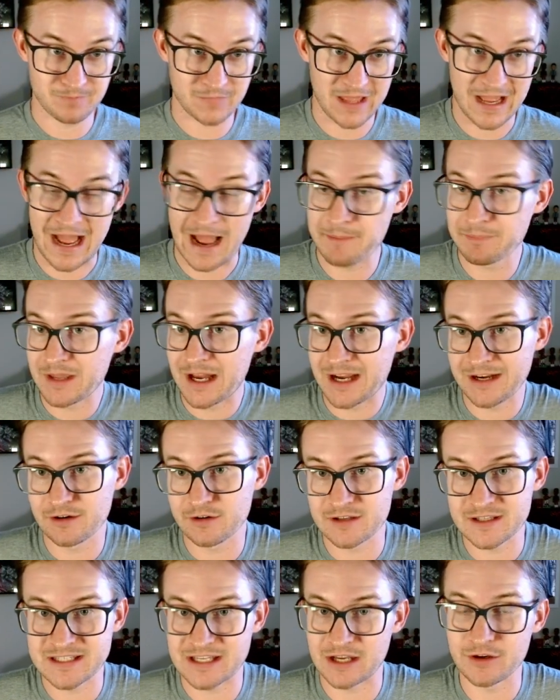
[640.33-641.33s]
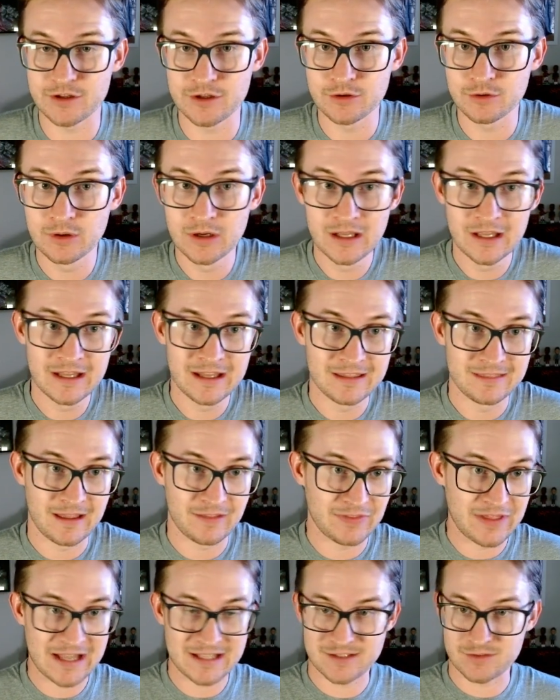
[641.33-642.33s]
I'm not here to tell you that
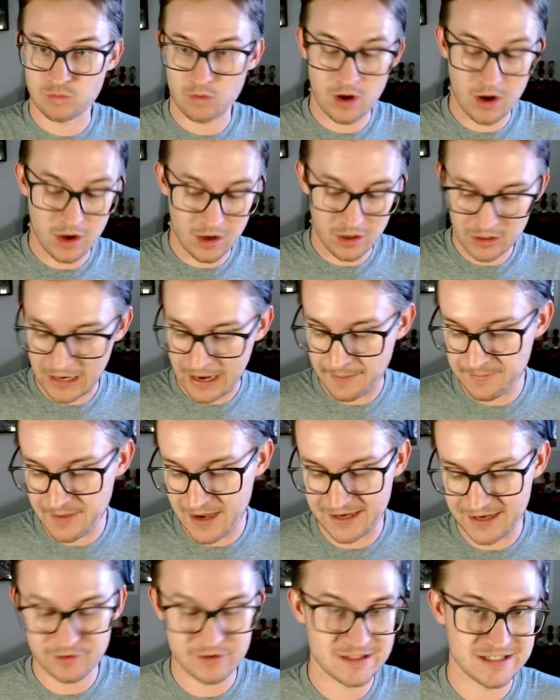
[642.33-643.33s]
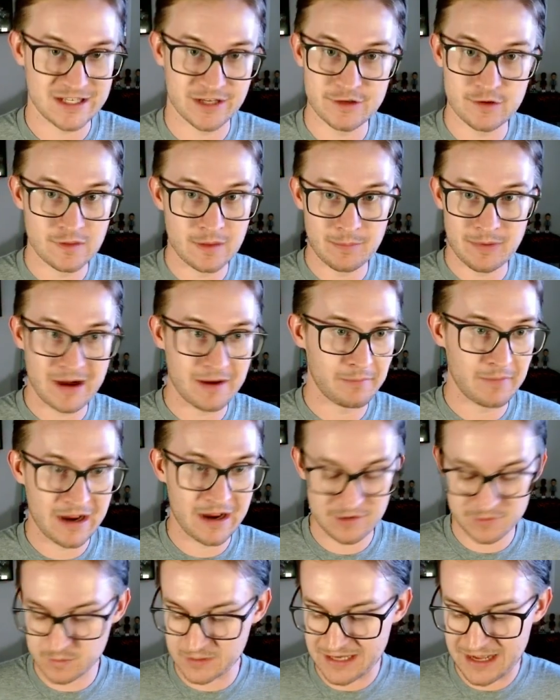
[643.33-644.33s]
that's wrong. I'm not here to tell you that Bob
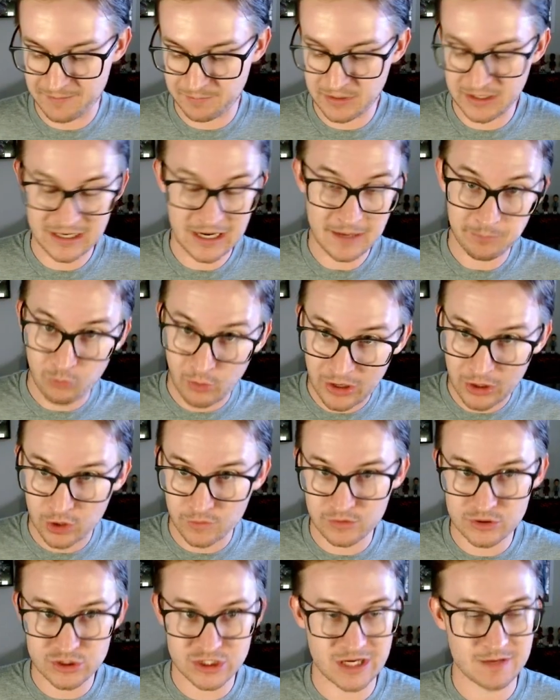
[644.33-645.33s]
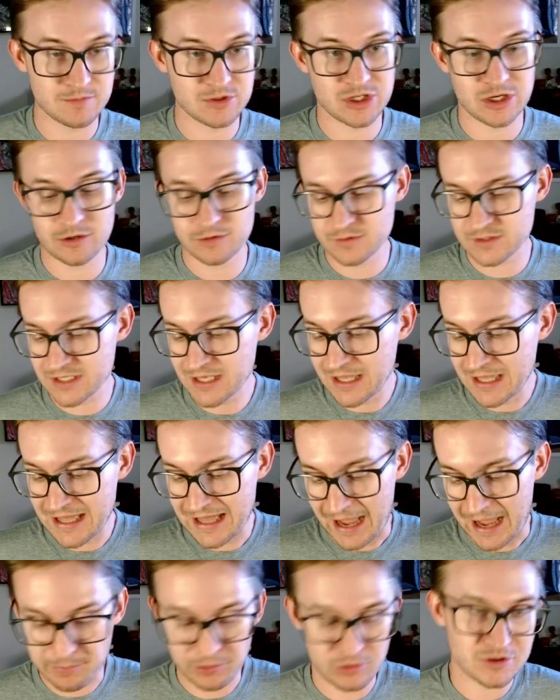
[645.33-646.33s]
Myers would not be an upgrade over James Jones.
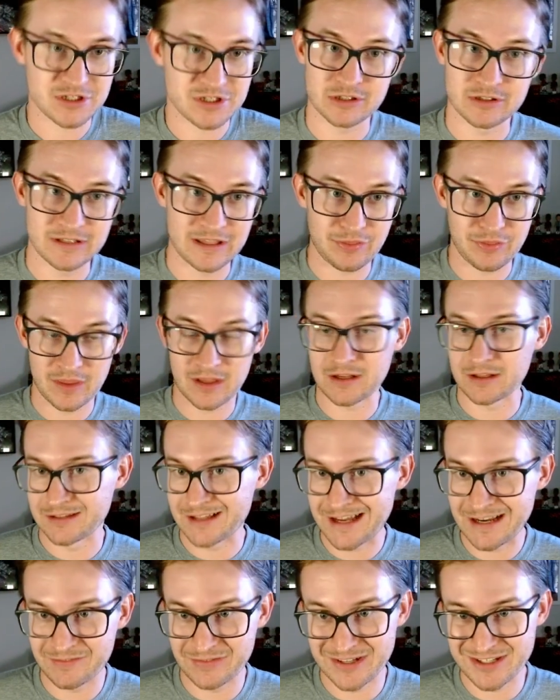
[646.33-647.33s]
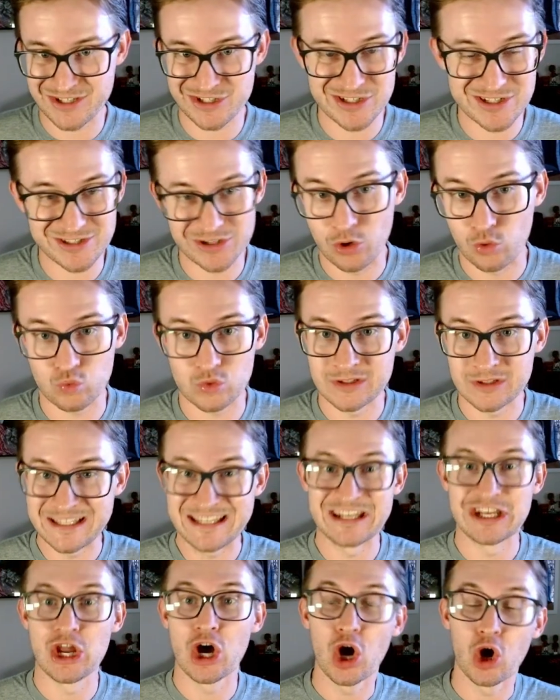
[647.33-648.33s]
I personally think a lot of us just don't really
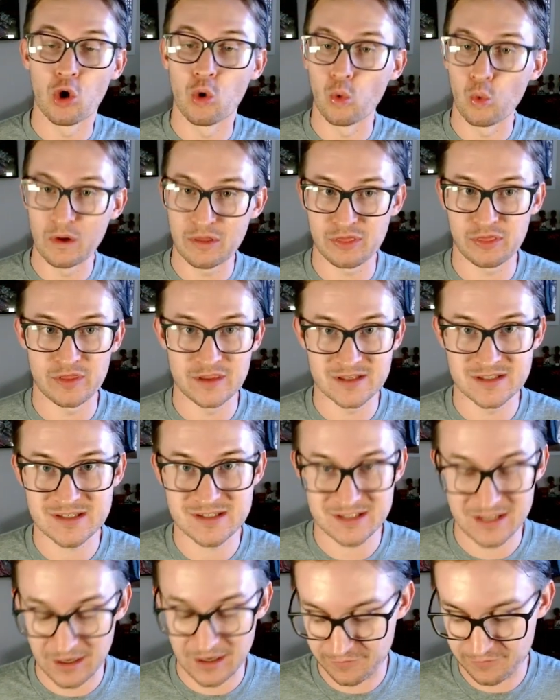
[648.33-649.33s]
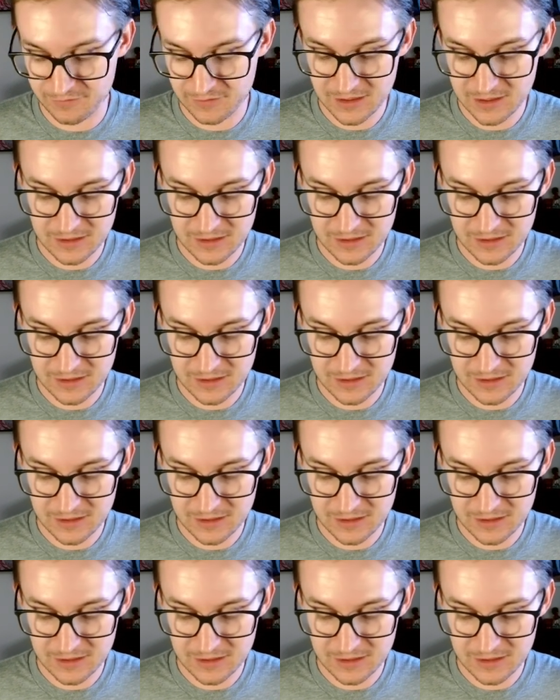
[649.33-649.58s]
know with this stuff.